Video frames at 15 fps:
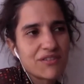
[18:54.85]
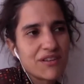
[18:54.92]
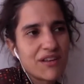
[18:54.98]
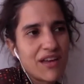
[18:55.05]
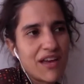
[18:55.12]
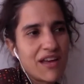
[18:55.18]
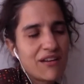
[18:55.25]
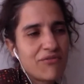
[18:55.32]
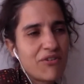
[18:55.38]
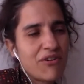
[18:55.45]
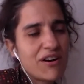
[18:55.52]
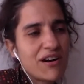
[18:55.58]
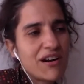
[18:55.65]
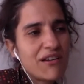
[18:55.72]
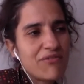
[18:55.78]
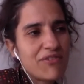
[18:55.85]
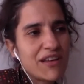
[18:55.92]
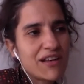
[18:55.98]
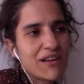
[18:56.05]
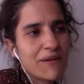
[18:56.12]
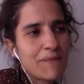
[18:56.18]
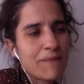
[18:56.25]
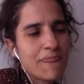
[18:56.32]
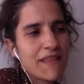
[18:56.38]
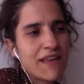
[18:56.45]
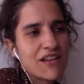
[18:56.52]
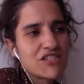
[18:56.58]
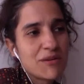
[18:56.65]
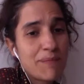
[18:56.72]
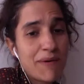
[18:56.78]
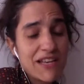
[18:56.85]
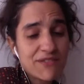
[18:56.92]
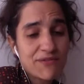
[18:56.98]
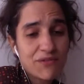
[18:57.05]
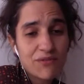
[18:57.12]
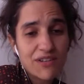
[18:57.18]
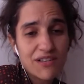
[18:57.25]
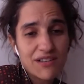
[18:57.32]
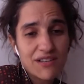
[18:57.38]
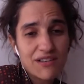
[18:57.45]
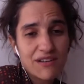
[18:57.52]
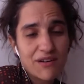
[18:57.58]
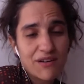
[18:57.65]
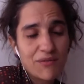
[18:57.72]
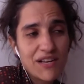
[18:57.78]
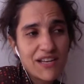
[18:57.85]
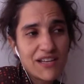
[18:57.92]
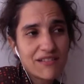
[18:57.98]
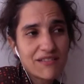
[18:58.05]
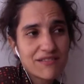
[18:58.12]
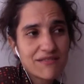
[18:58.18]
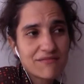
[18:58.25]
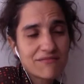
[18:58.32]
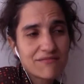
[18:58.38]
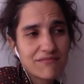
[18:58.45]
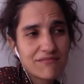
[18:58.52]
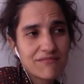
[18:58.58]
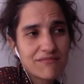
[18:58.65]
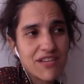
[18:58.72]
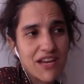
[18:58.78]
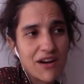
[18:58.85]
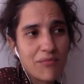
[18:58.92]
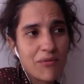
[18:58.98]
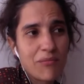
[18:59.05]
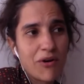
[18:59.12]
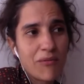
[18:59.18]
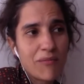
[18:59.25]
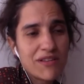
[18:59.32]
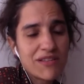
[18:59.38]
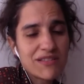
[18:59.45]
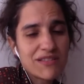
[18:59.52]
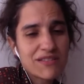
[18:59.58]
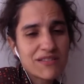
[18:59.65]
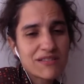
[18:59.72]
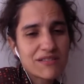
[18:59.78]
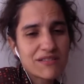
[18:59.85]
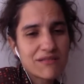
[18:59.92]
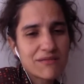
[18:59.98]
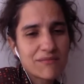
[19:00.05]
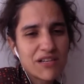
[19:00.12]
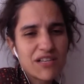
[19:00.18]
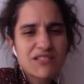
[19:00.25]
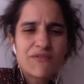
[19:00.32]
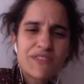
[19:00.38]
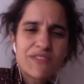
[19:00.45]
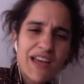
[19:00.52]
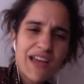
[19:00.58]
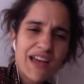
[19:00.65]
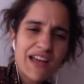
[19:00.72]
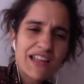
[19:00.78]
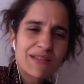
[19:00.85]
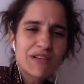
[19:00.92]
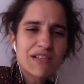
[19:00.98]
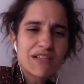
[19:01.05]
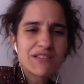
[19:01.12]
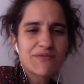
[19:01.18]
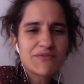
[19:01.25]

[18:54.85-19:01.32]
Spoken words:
And for her, I think she passed through a really terrible moments because of that, because of the